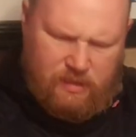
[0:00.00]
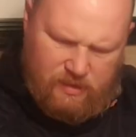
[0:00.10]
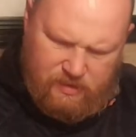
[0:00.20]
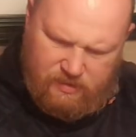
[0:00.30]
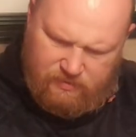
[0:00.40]

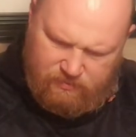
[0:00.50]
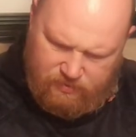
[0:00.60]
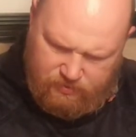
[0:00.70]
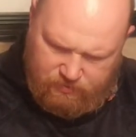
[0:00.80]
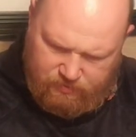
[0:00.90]
Yeah, I'm
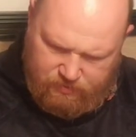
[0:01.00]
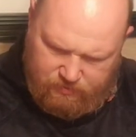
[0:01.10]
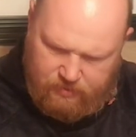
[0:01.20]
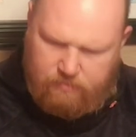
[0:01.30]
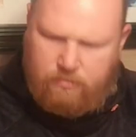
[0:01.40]
not sure what this
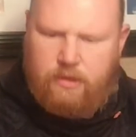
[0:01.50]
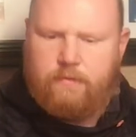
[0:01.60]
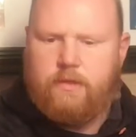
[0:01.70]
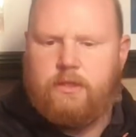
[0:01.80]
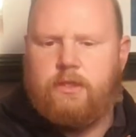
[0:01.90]
one is. I believe
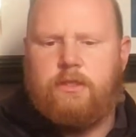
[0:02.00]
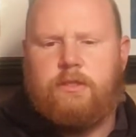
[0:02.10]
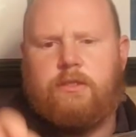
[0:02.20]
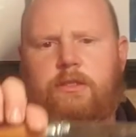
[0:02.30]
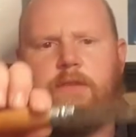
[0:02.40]
it's a
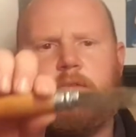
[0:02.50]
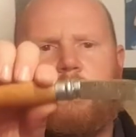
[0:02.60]
7